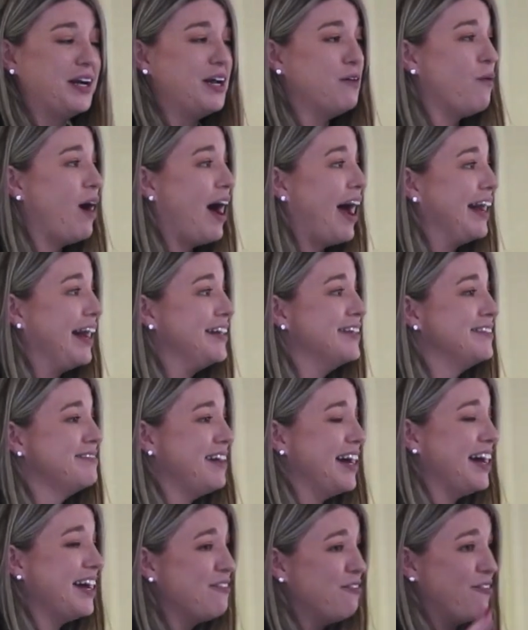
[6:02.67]
wide
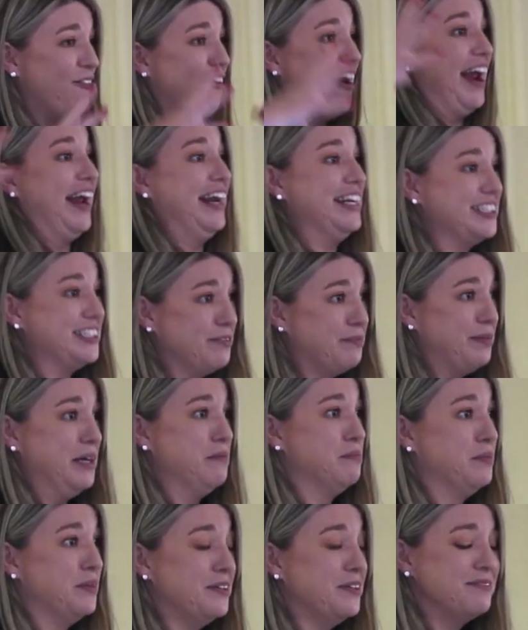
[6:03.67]
range of
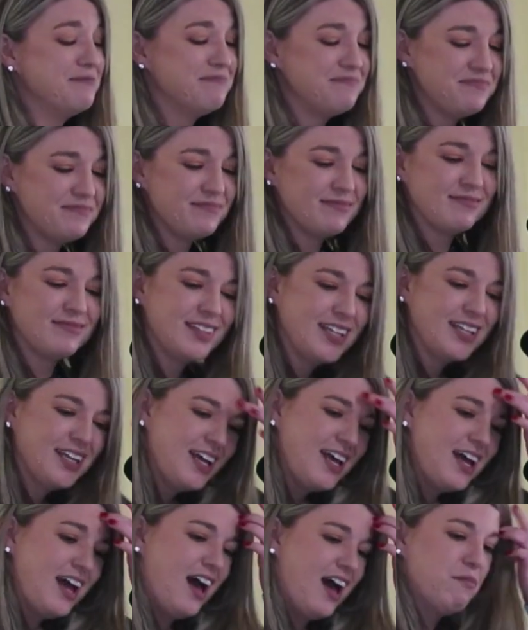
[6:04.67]
people.
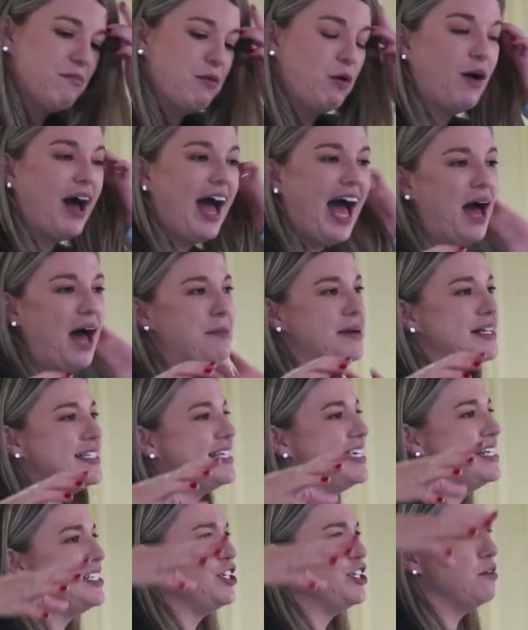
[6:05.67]
But what
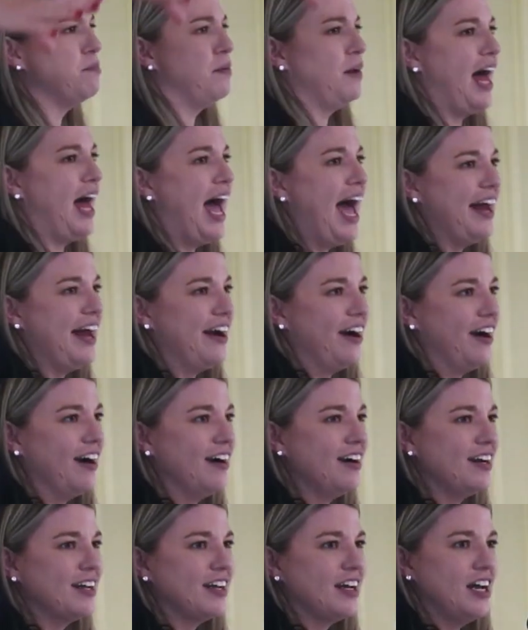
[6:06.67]
happens is your
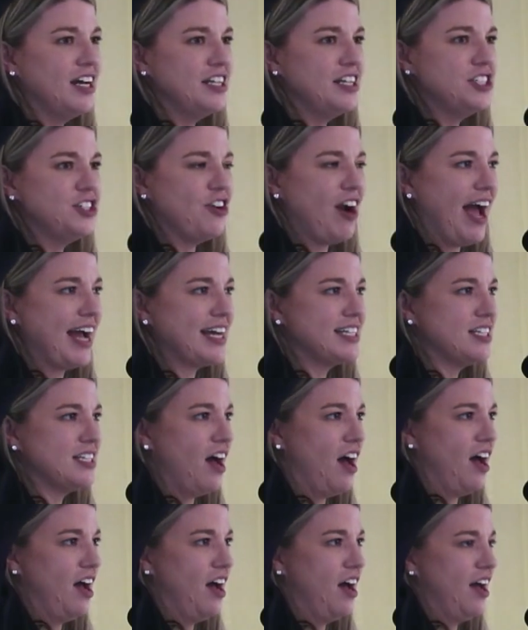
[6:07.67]
bladder contracts
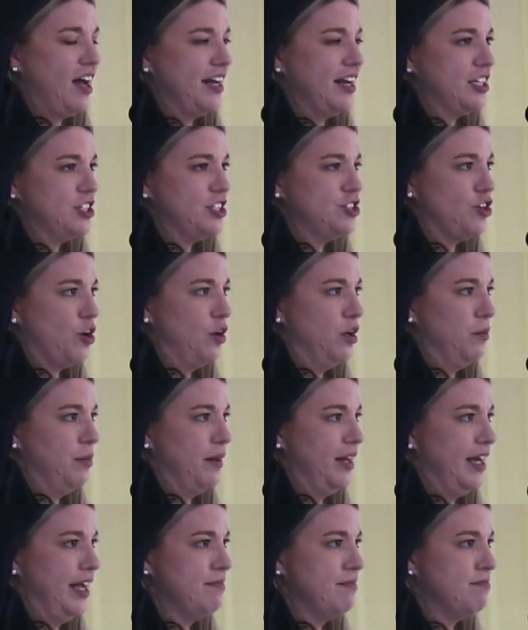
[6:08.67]

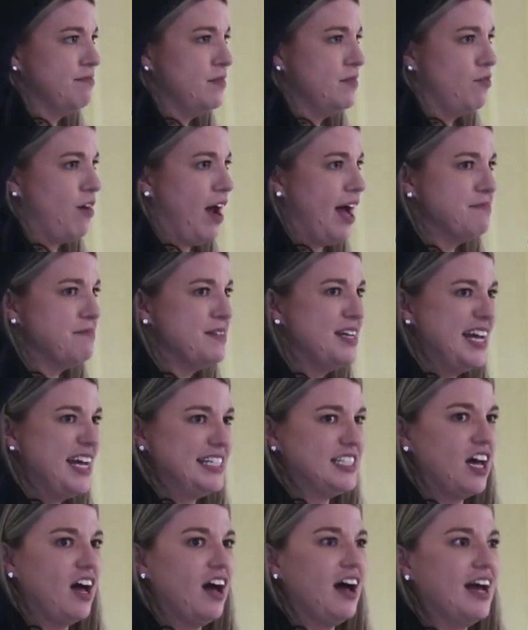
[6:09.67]
uncontrollably, right?
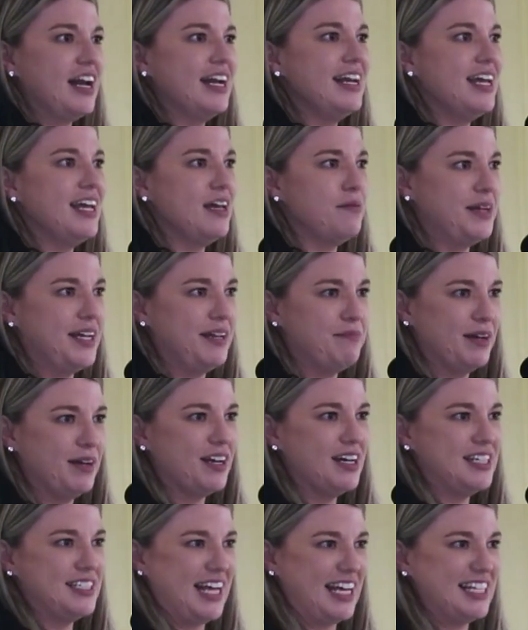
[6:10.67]
It's uninhibited
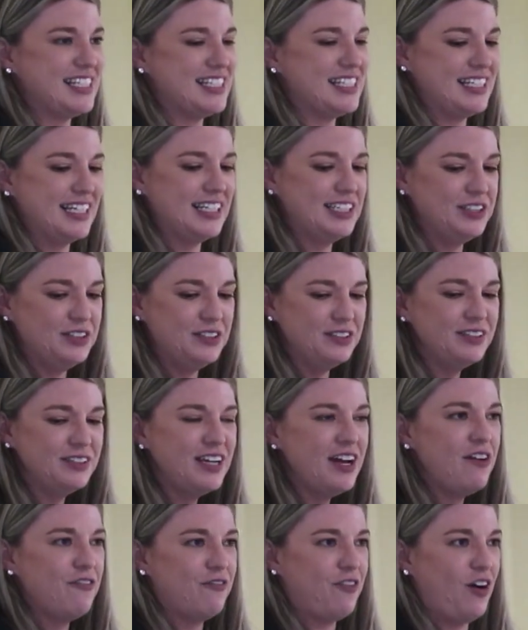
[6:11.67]
because that signal
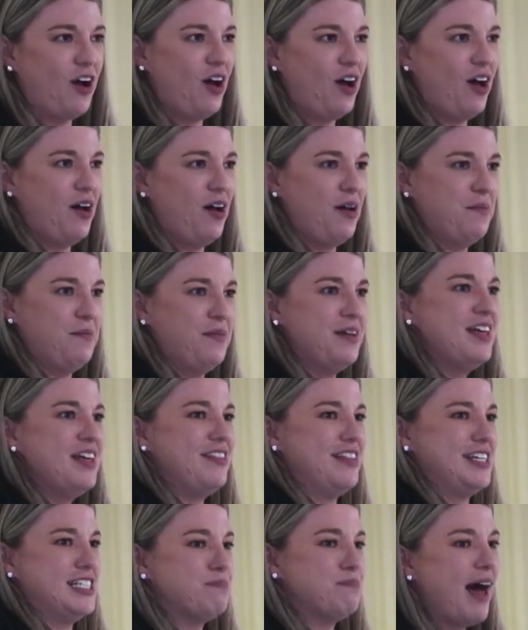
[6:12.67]
from
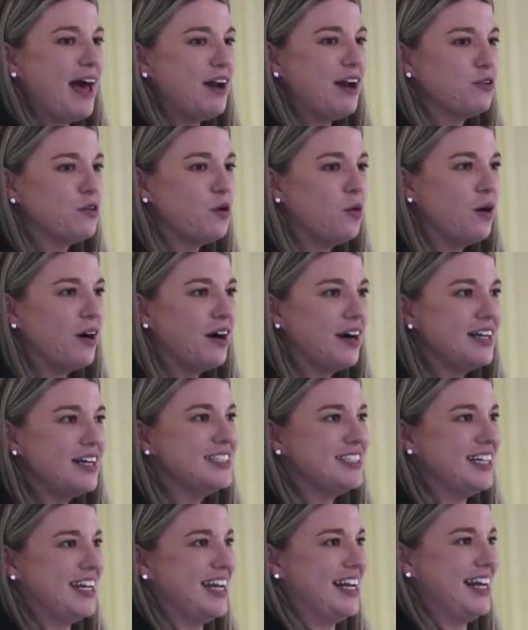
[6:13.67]
the spinal cord
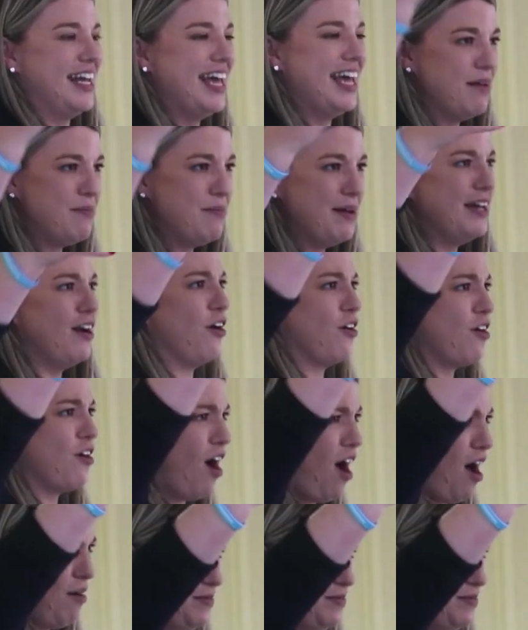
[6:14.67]
to inhibit or calm